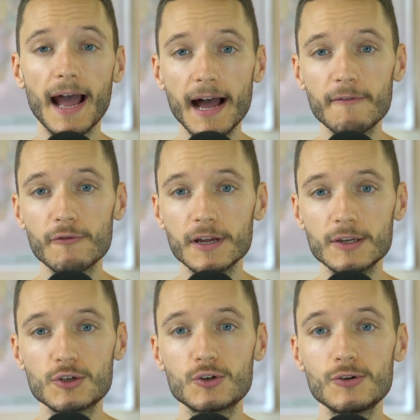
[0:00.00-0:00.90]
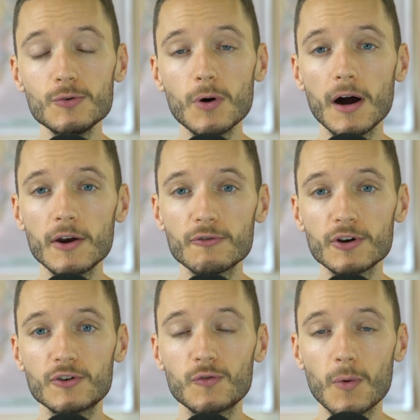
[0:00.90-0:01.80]
average
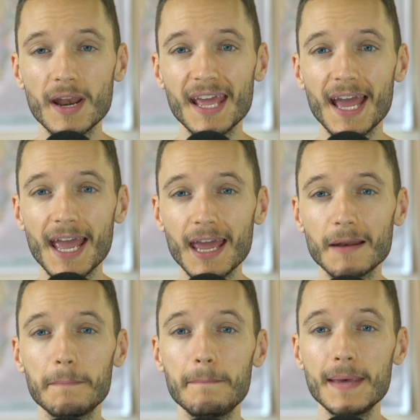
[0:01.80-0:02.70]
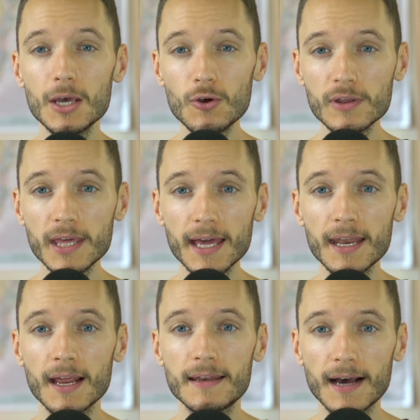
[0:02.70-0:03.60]
$228
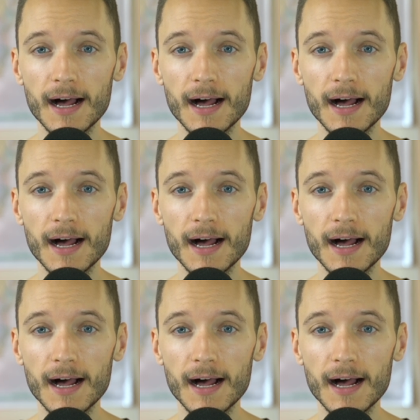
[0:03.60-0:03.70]
million